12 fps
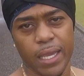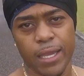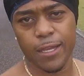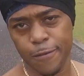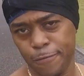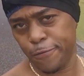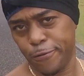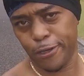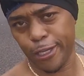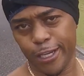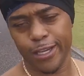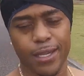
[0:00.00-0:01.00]
Yeah, you
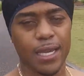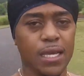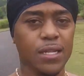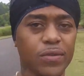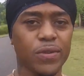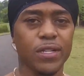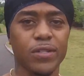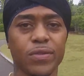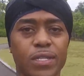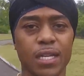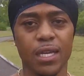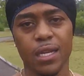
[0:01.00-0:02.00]
did. After you get you
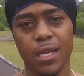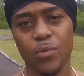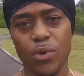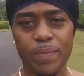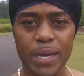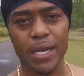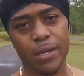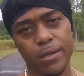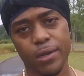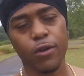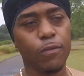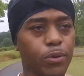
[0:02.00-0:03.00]
10 in, we back on
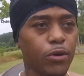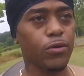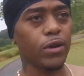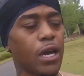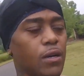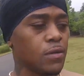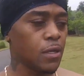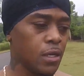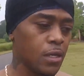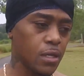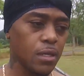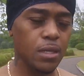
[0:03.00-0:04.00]
the GoPro now.
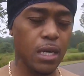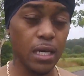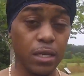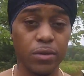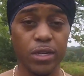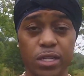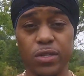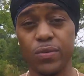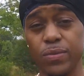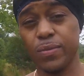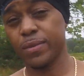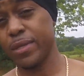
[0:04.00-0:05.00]
And after you get you
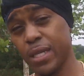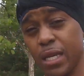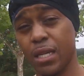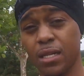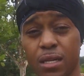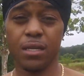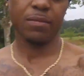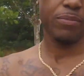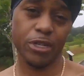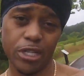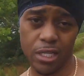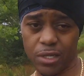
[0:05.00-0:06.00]
10 good
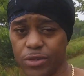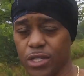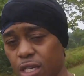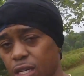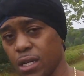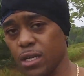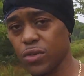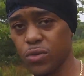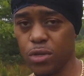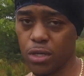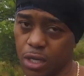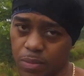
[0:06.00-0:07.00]
push-ups in, get
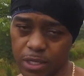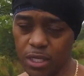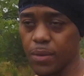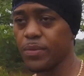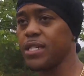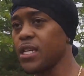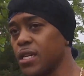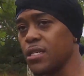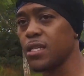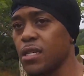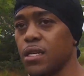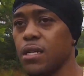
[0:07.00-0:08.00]
you a couple jumping
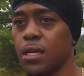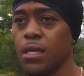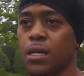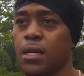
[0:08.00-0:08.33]
jacks in.